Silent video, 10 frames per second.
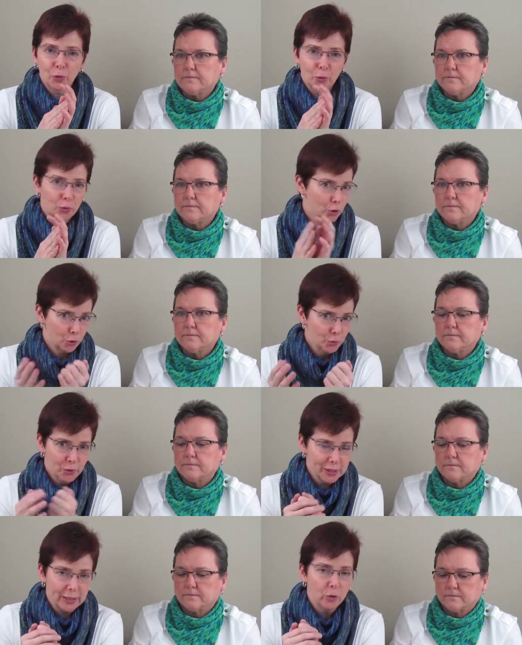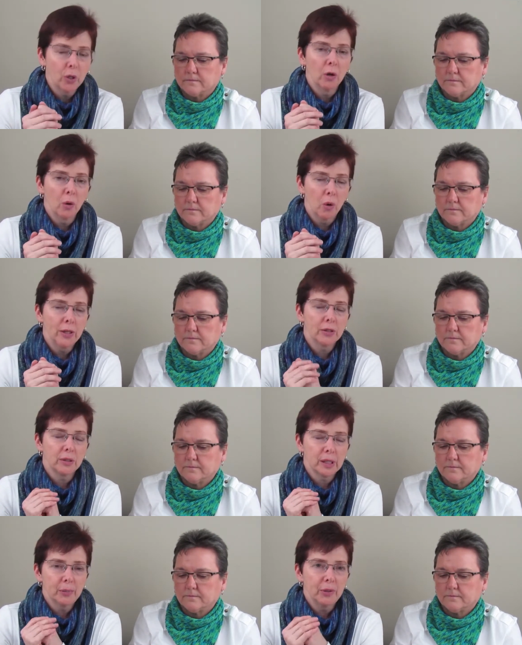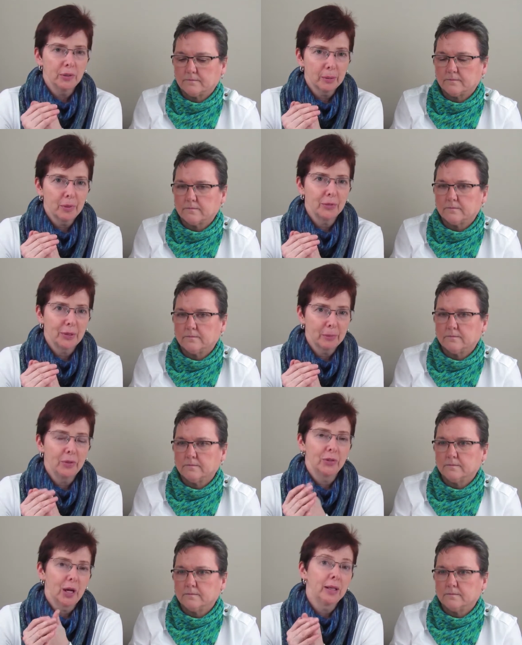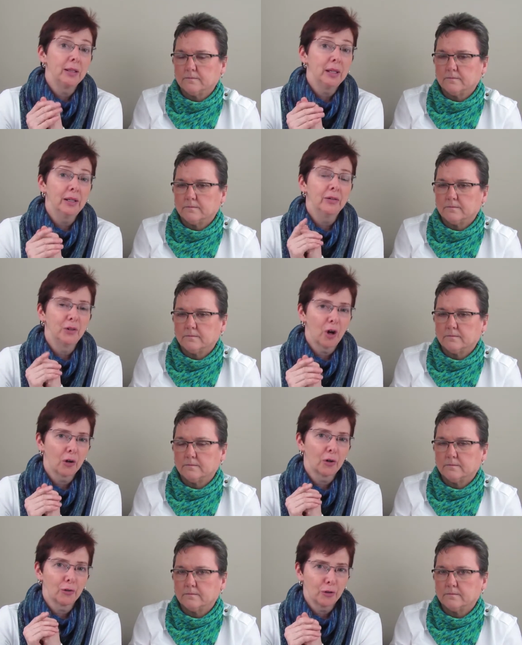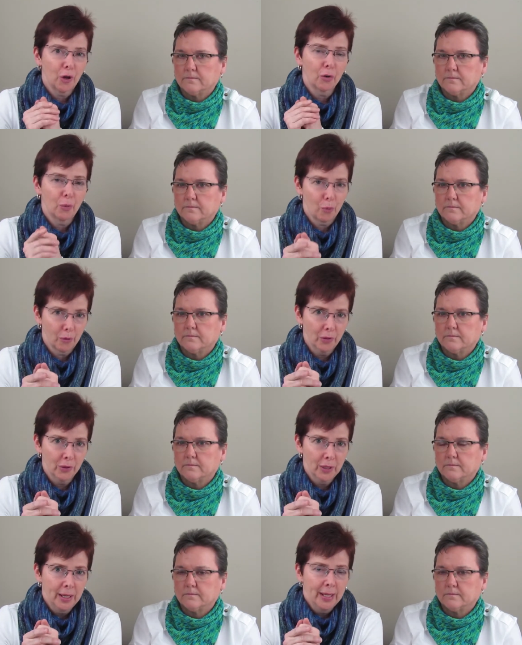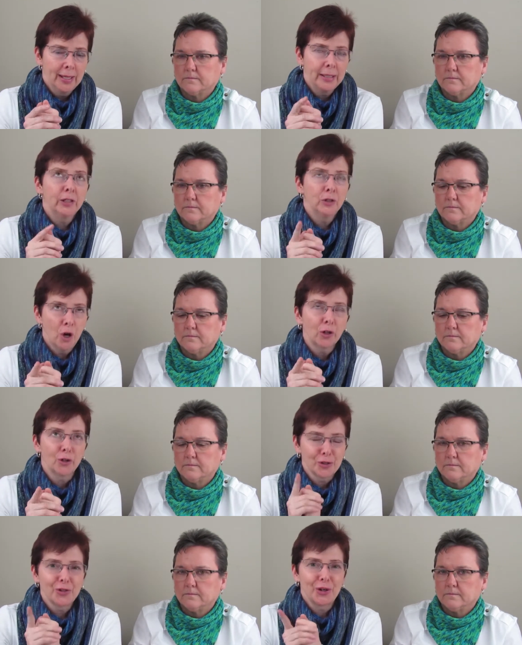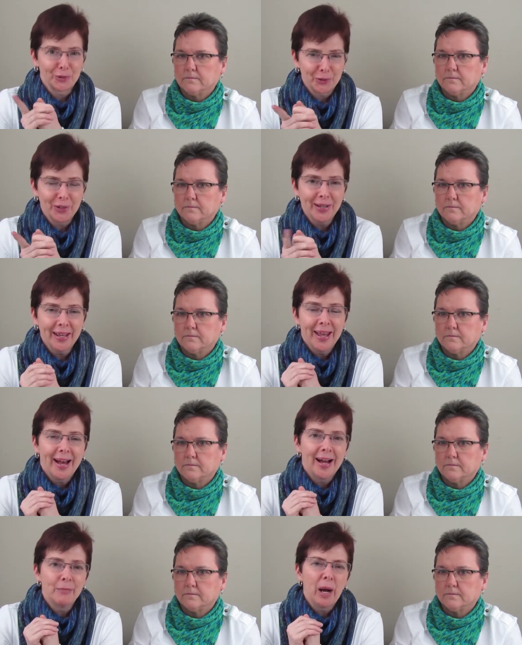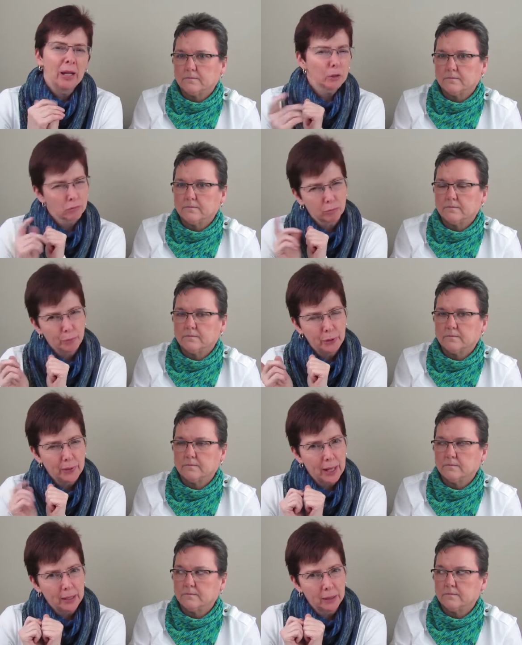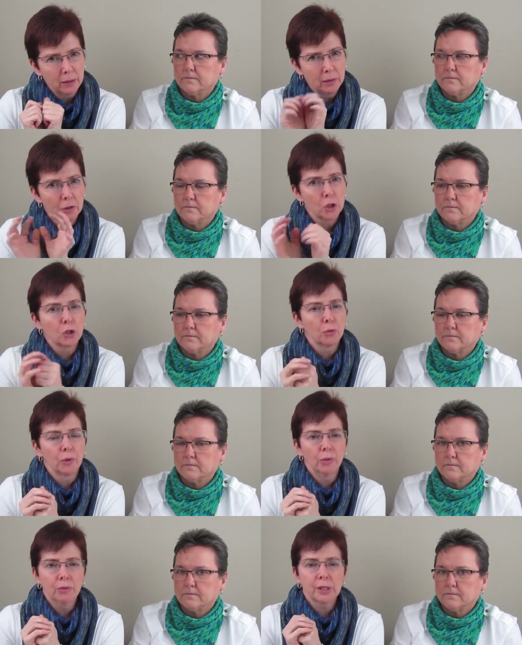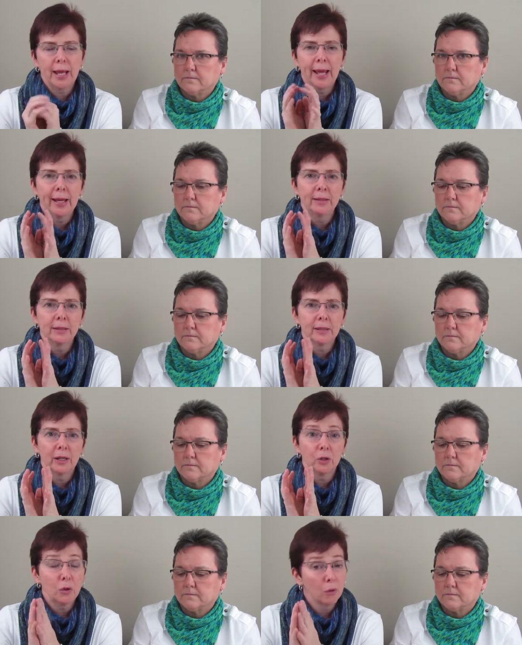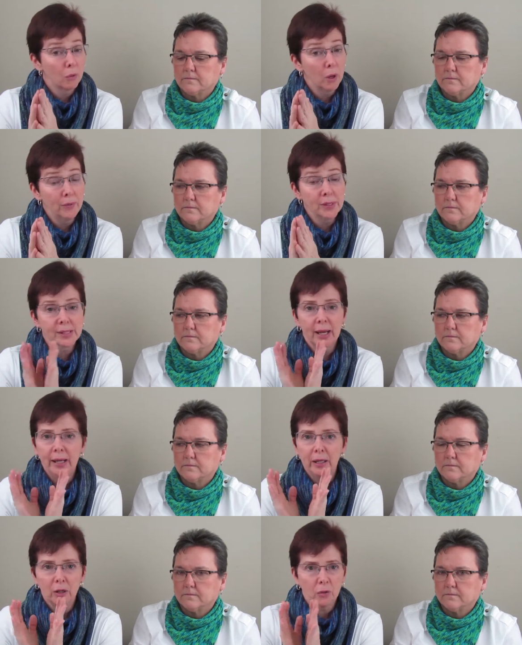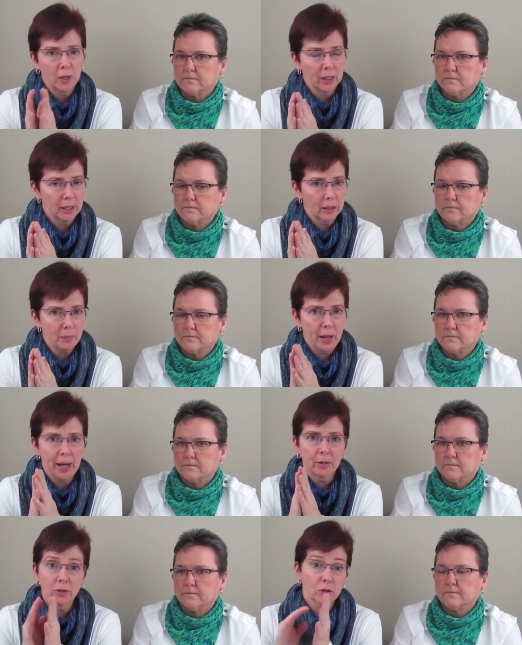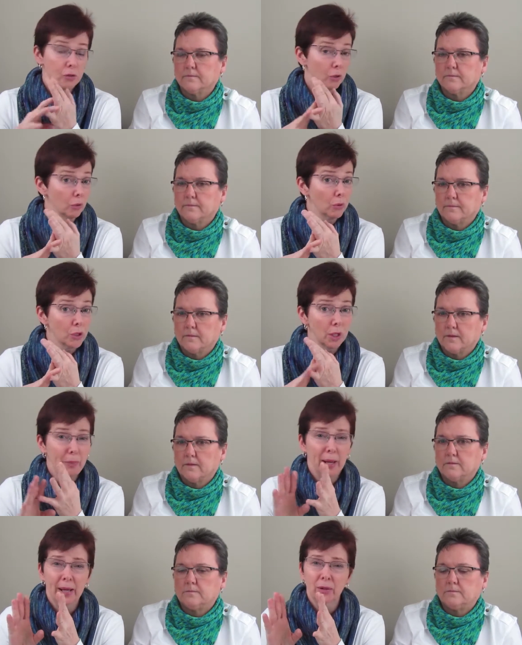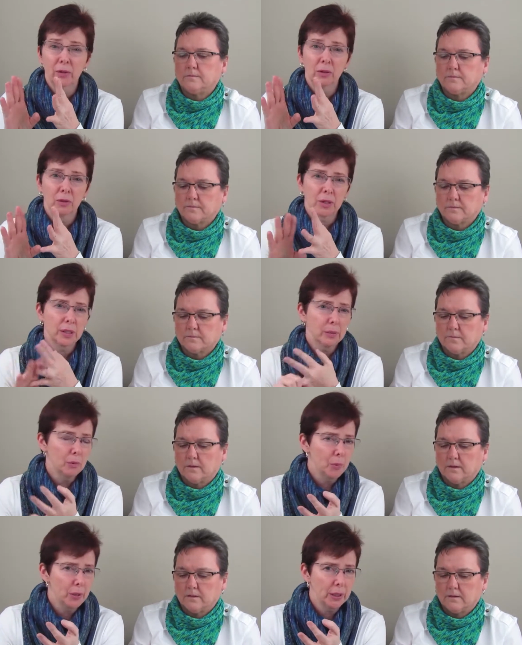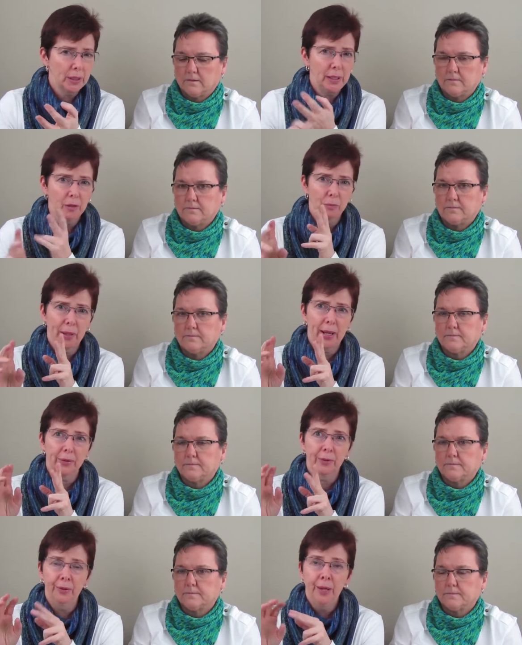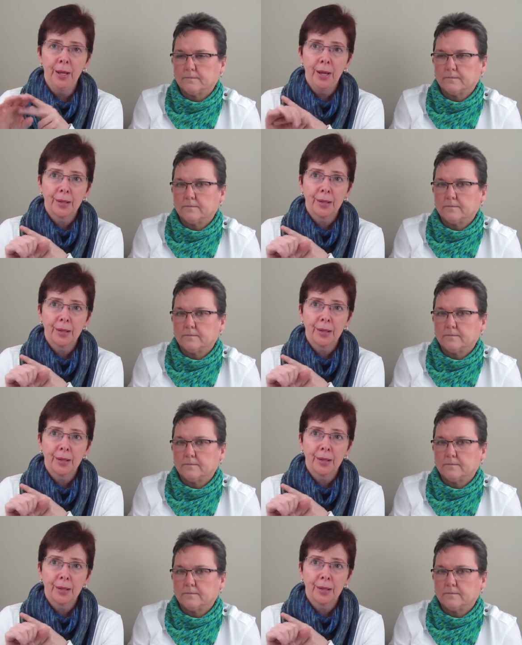Speaker 1: so choose, you can go on to www.knittedknocker.org, knittedknockers.org. Um, I'll put that in the show notes and you can go on the site you can get the patterns there's a crochet pattern there's a double pointed needle pattern